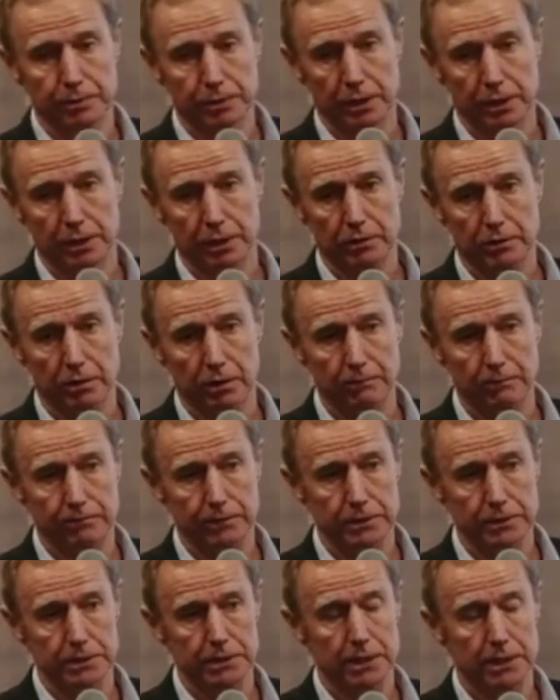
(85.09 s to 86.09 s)
put on a
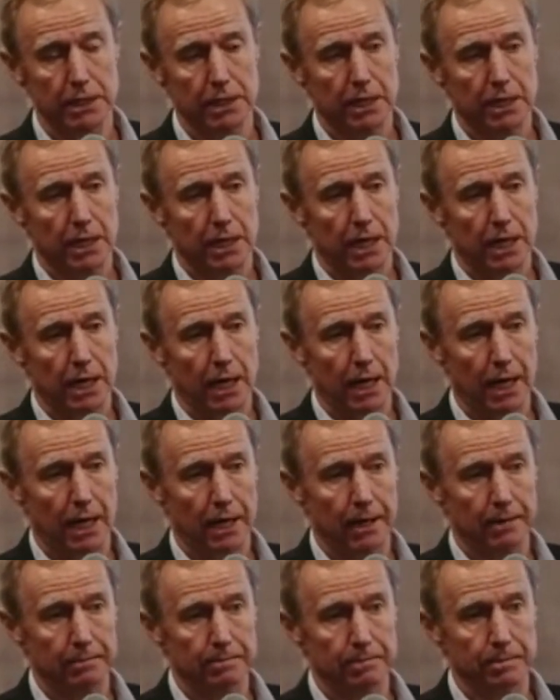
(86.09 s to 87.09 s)
conference,
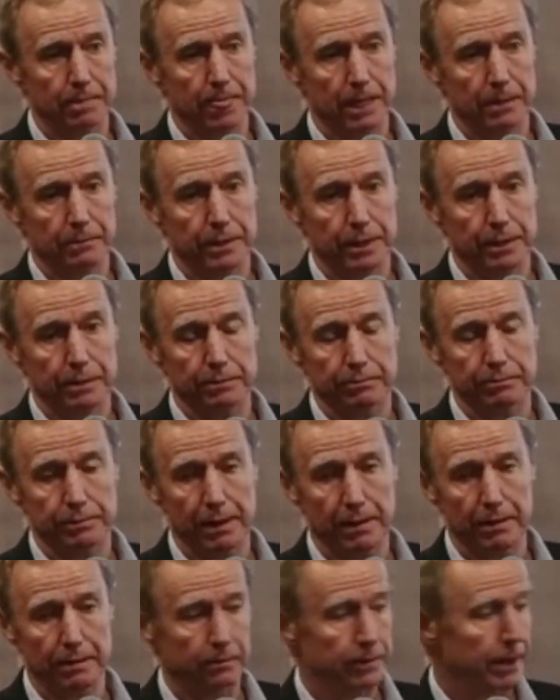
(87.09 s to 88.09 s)
we
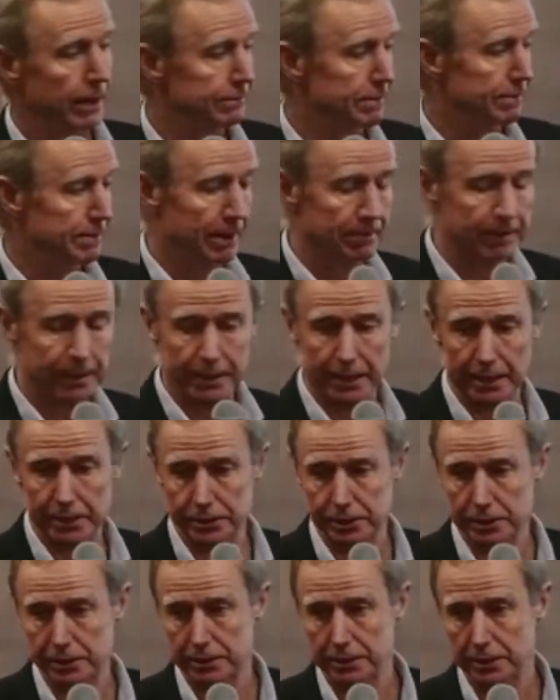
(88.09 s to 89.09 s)
have a
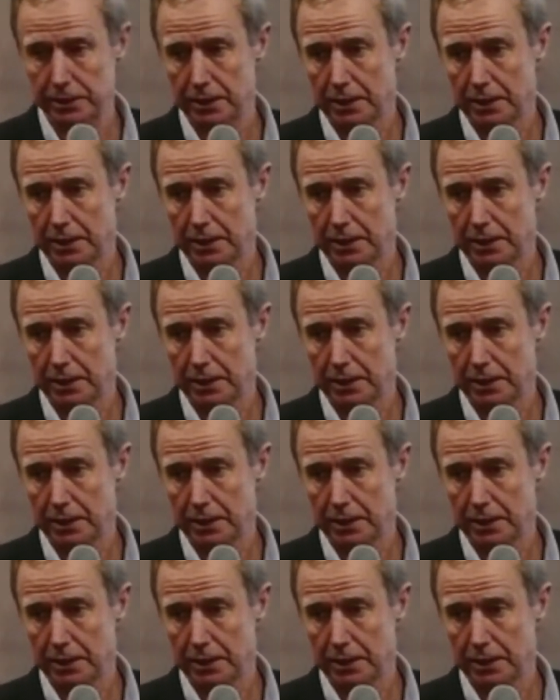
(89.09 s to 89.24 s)
publication.